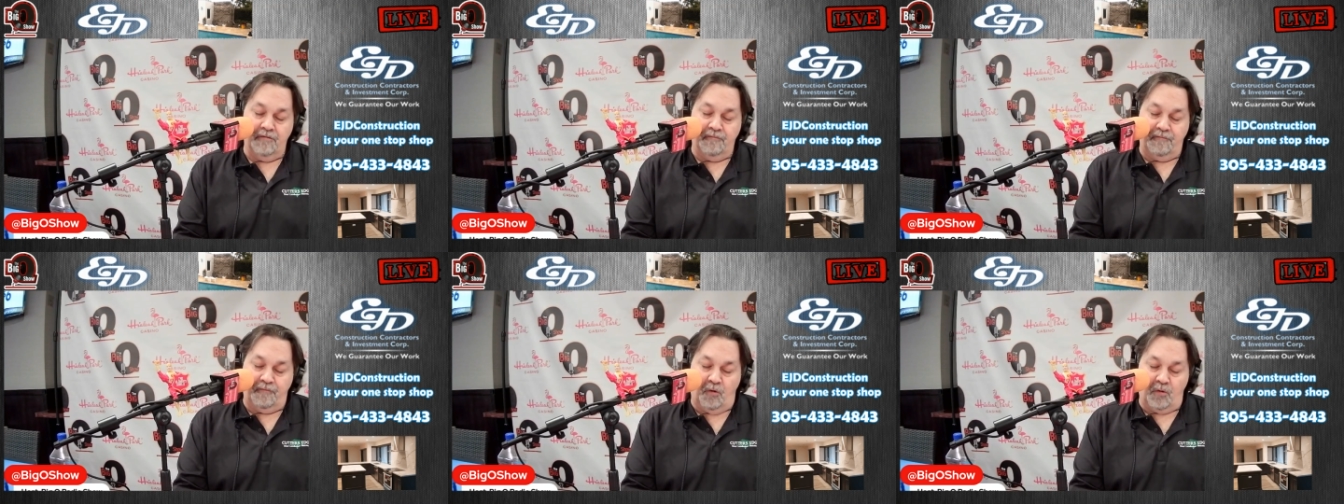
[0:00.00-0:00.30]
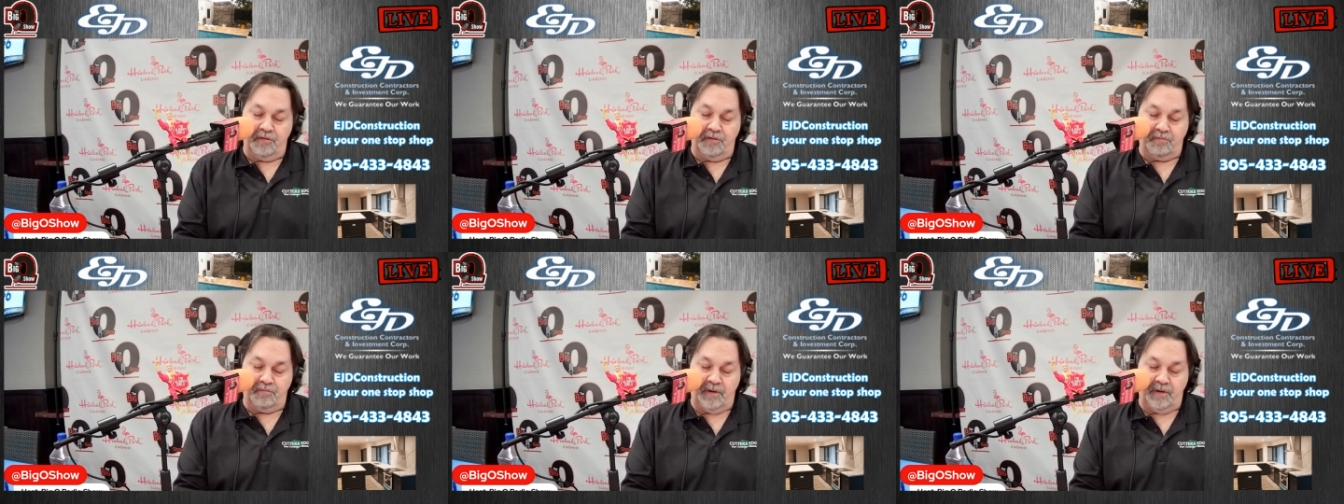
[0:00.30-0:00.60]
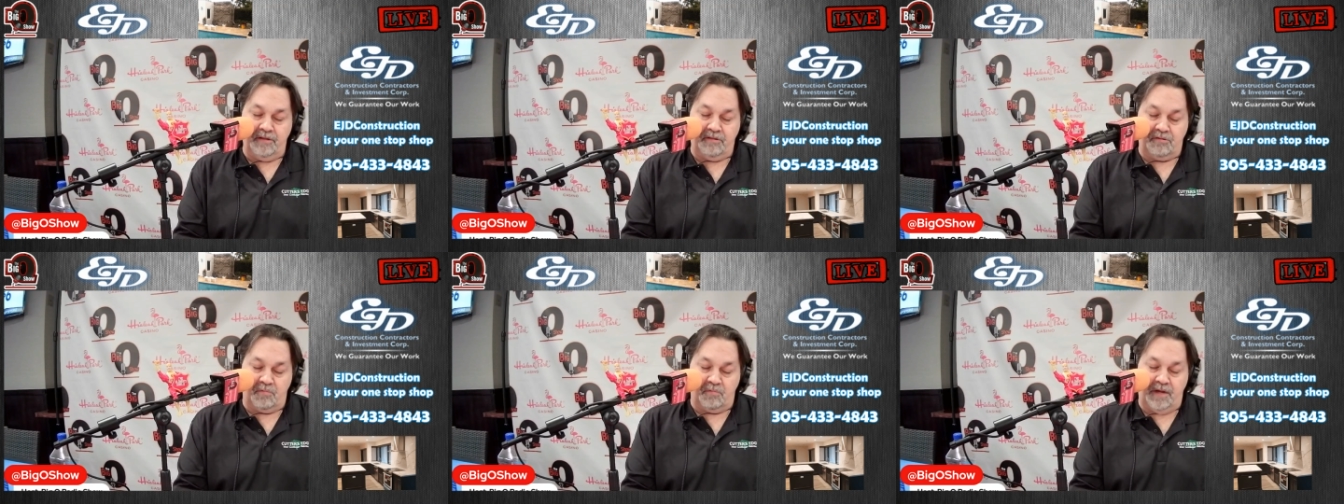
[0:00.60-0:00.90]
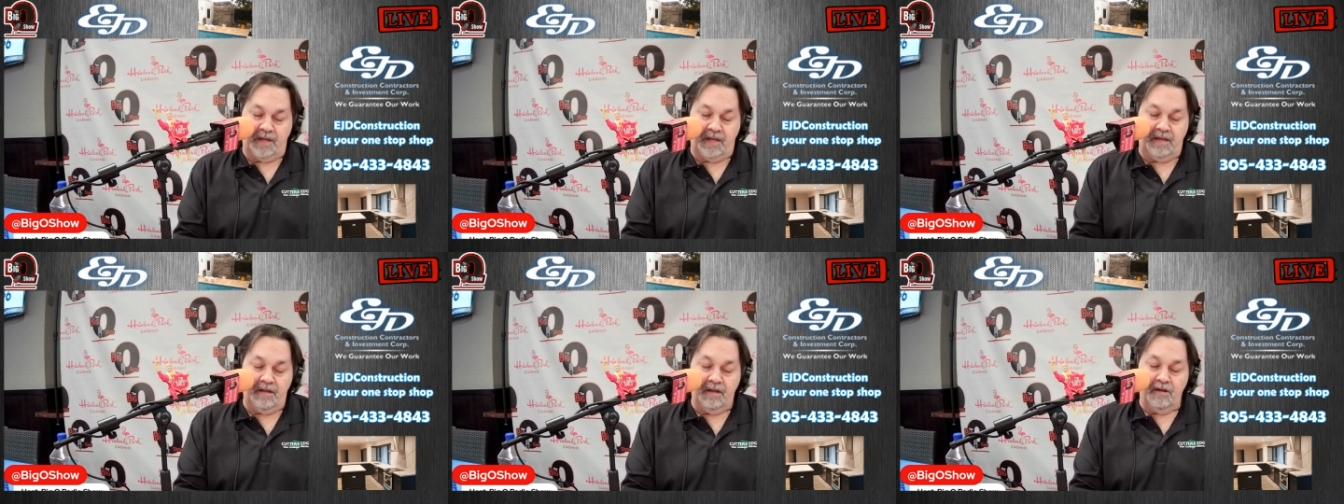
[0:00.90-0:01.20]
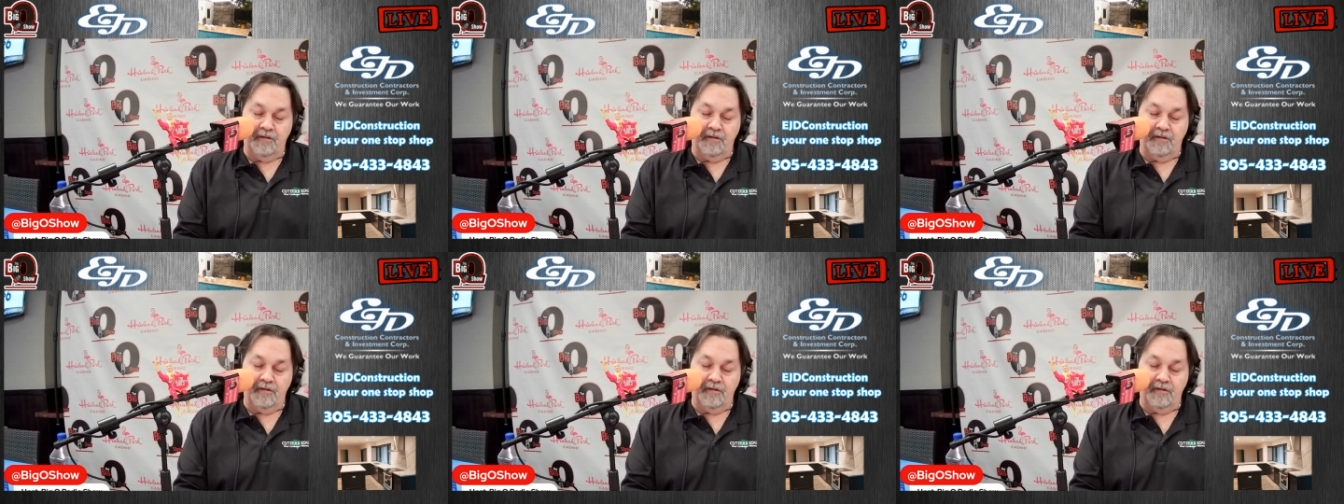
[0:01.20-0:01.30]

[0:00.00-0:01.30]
433